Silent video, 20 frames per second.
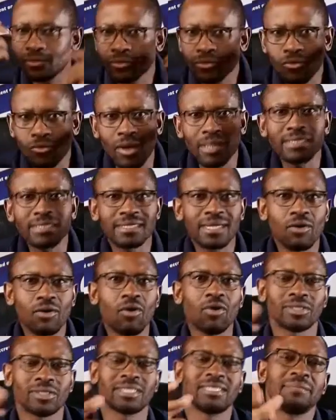once a
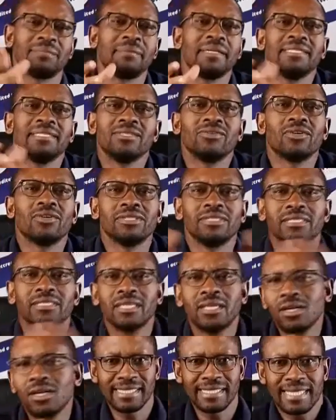quarter, depending on
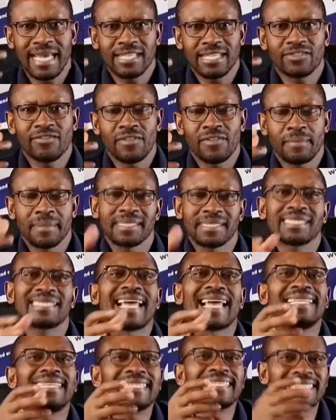the size of the business
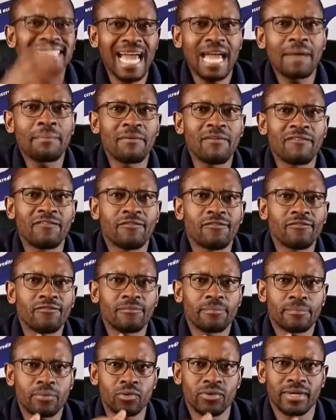and the type of
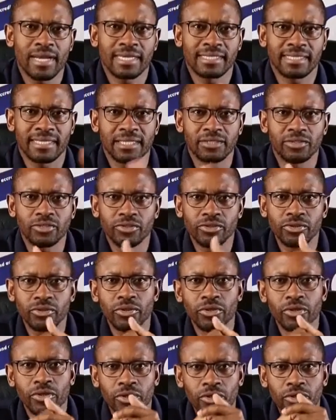products that
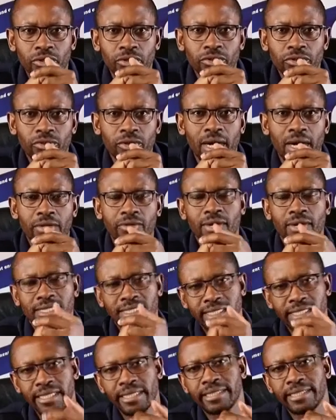you are
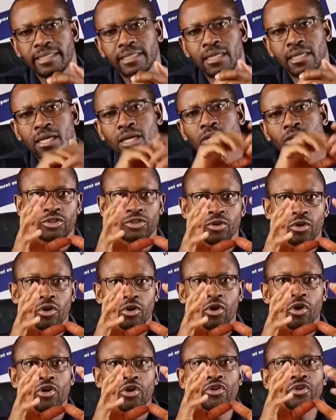selling.
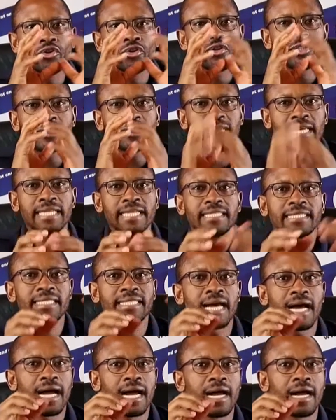Your sales
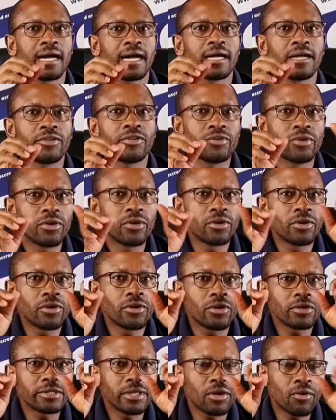are
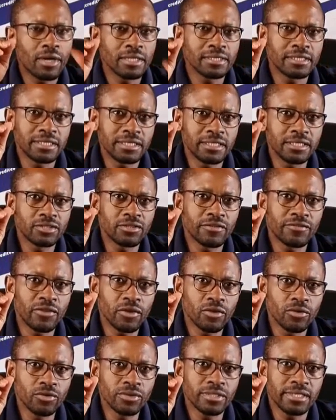the quantities of the
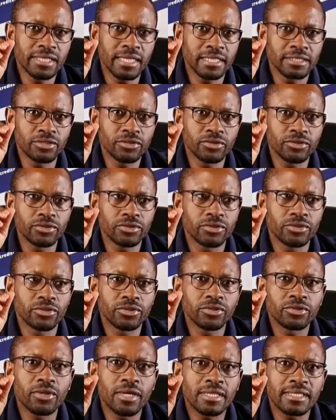goods that you
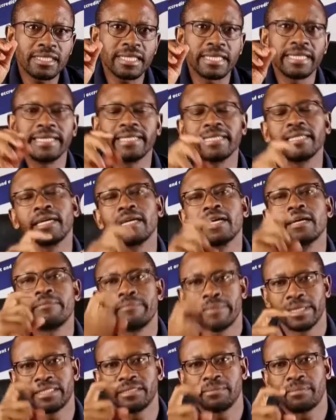are selling
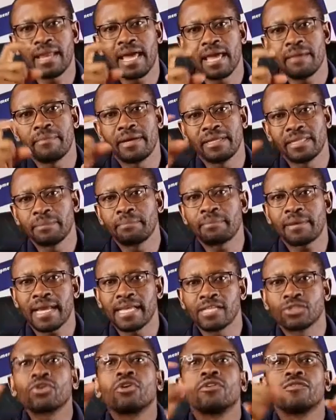multiplied by the
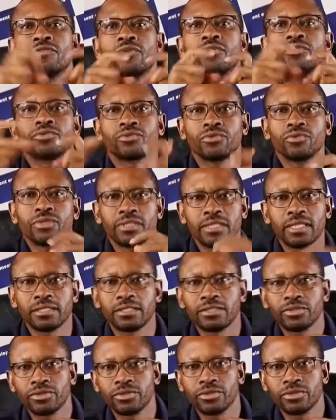price of those goods that
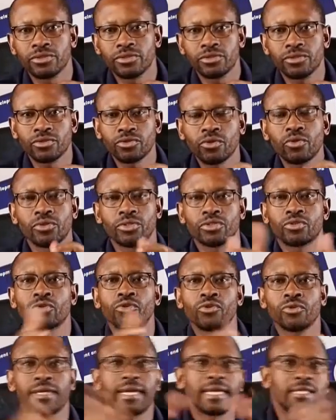you sold. So
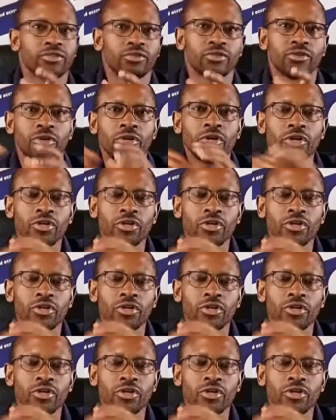you'll get your